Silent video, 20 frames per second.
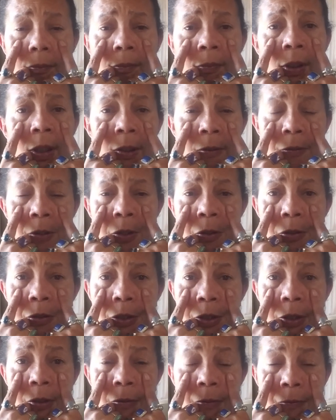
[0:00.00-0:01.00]
if you're
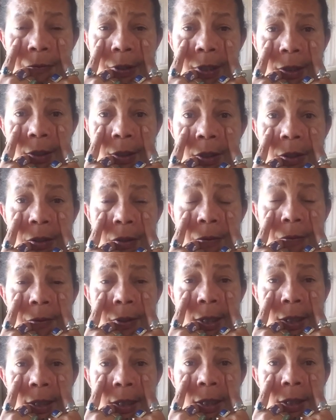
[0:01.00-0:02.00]
still feeling your
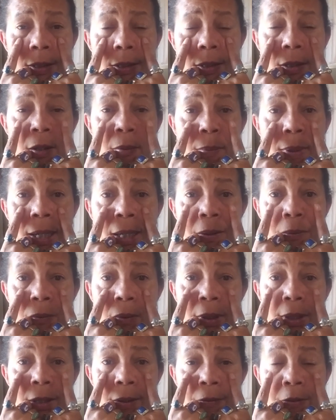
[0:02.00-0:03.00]
feelings about
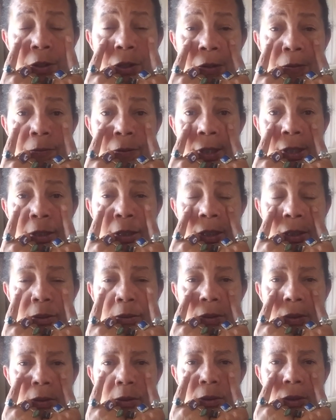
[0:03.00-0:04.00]
whatever you're feeling,
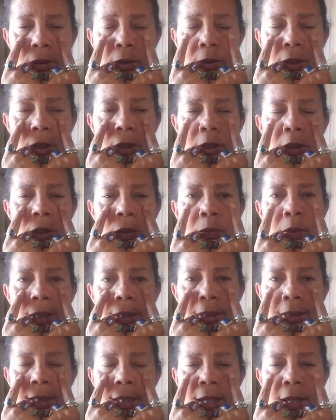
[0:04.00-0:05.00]
you want to
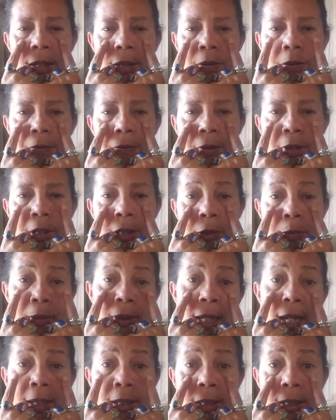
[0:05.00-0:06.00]
stay in your feelings, but
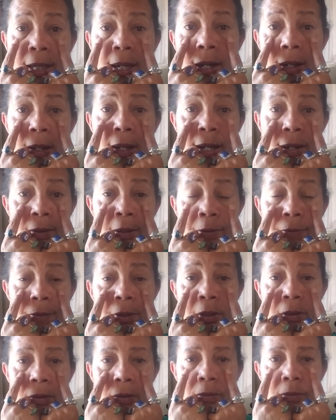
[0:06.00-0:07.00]
that is how I
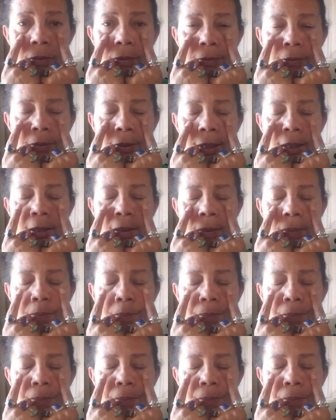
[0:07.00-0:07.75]
feel. Okay.